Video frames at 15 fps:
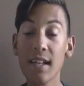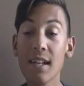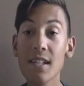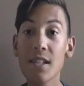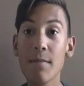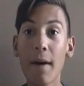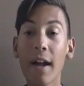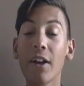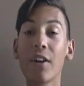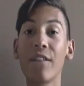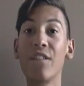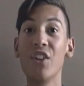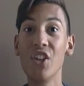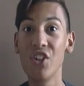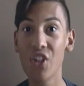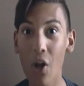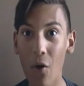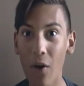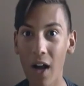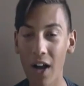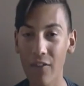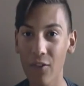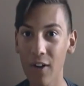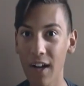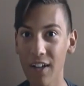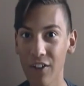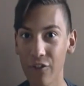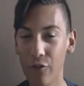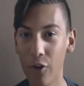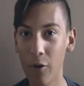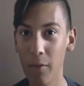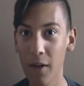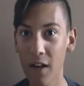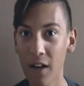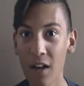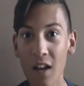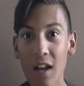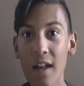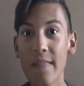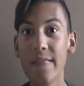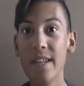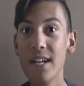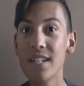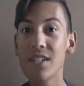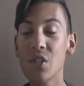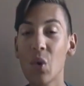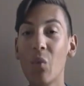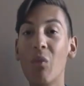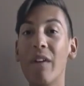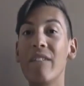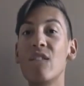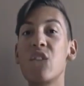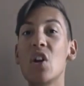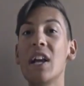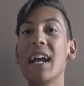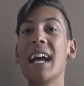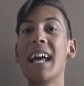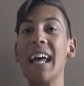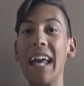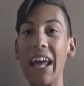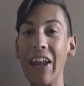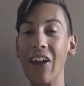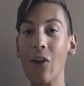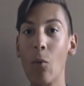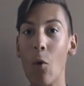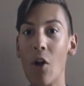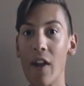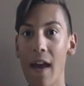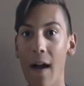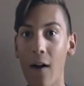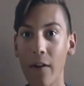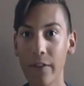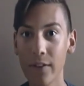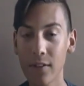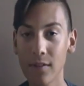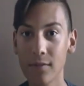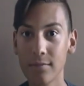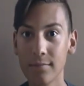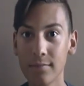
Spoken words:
It doesn't matter if you don't have arachnophobia. This would freak anyone out.